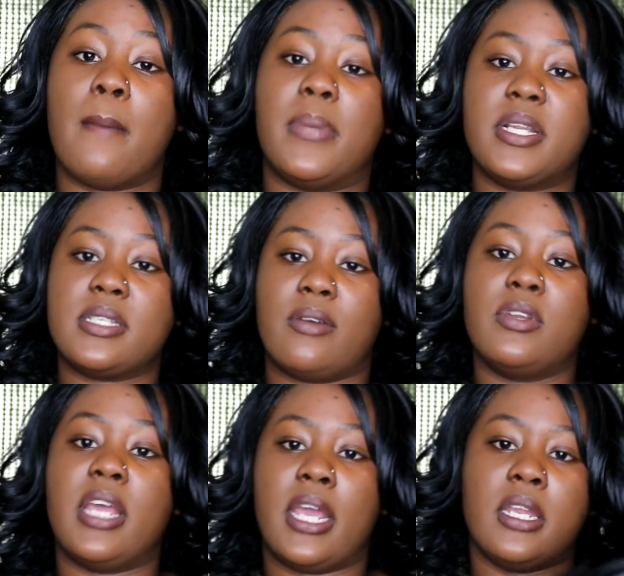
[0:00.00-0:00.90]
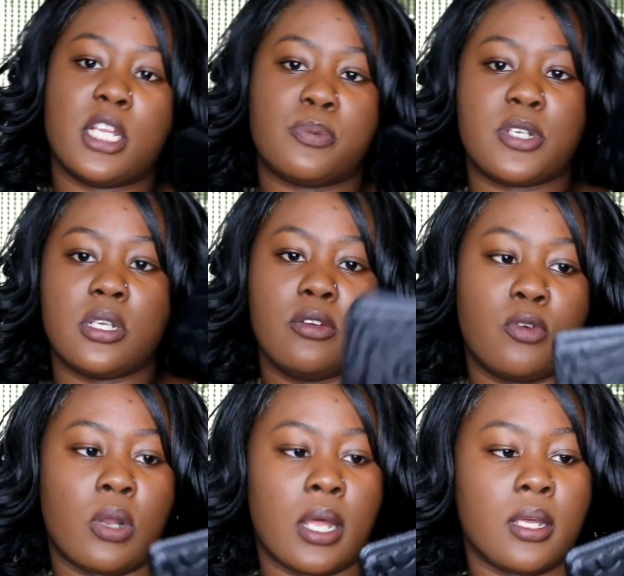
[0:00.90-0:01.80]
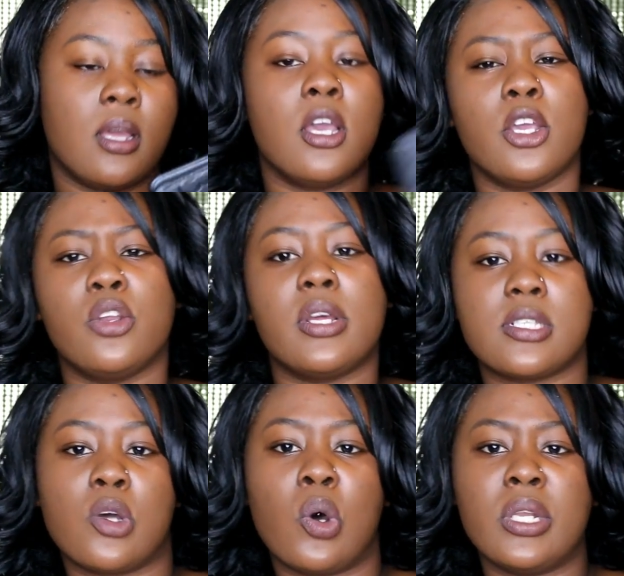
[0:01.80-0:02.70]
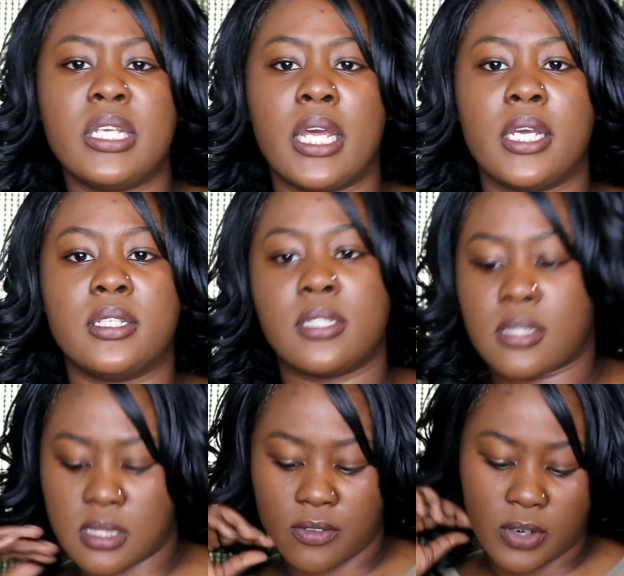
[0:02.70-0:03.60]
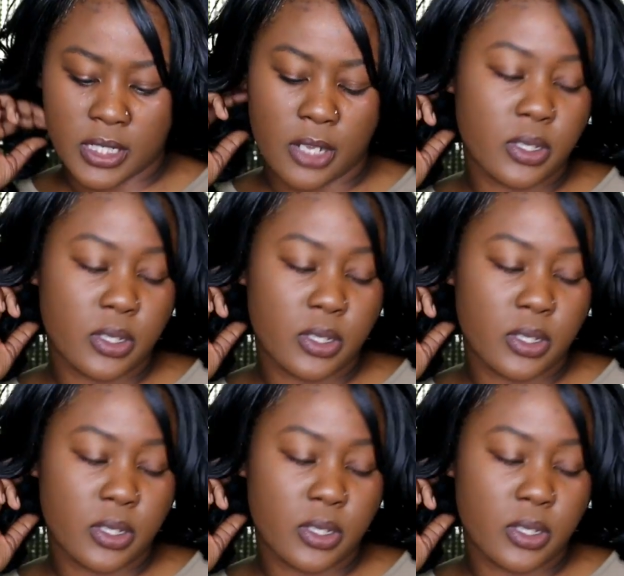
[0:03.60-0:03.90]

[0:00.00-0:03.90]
But these are really handy, especially for, like, you know, it's the holidays and stuff like that.